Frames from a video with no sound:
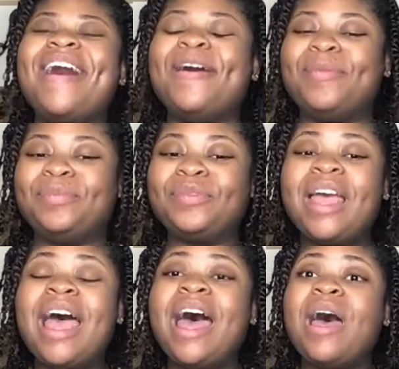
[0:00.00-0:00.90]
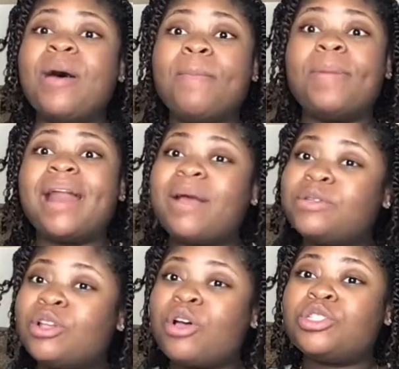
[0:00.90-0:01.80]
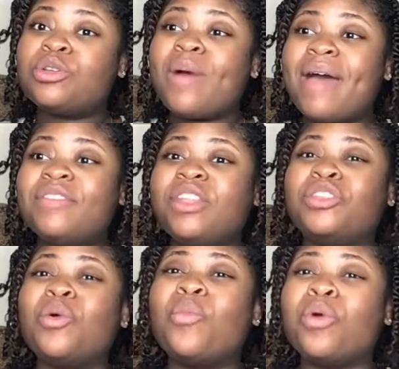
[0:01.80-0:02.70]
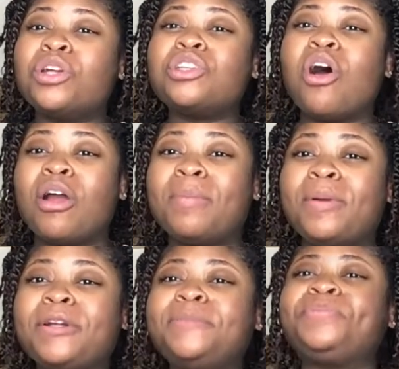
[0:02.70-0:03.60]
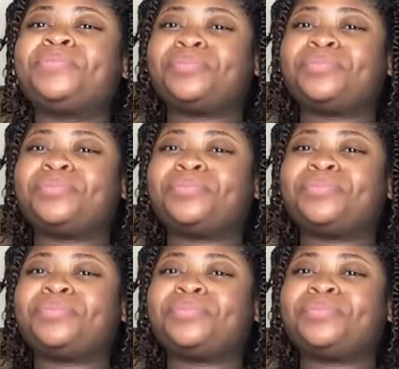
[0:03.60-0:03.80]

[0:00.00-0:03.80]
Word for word: um, but I was also having like the worst heartburn